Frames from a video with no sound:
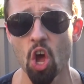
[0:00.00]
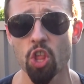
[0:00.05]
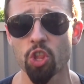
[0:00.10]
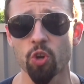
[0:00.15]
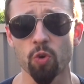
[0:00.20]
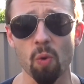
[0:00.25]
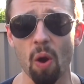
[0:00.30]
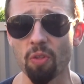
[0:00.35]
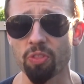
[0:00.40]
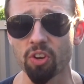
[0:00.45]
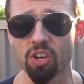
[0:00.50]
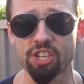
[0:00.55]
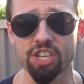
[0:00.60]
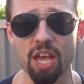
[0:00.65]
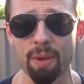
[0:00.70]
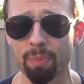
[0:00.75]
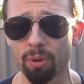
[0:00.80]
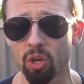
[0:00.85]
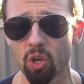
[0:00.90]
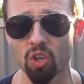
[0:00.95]
throughout their
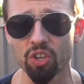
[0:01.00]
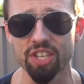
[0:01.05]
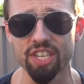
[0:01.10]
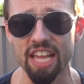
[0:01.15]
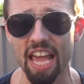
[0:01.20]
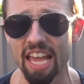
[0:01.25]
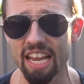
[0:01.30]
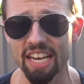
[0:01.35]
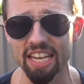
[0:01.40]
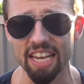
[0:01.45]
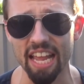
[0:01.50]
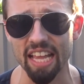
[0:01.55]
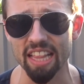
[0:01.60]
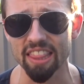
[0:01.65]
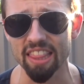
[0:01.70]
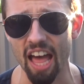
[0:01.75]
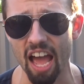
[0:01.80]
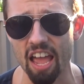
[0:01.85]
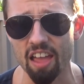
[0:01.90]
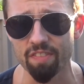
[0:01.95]
typical day-to-day
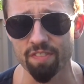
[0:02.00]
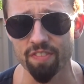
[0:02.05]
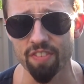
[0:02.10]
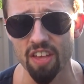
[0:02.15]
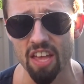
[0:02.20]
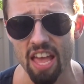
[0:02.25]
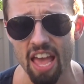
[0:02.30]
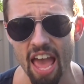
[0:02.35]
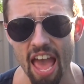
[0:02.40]
life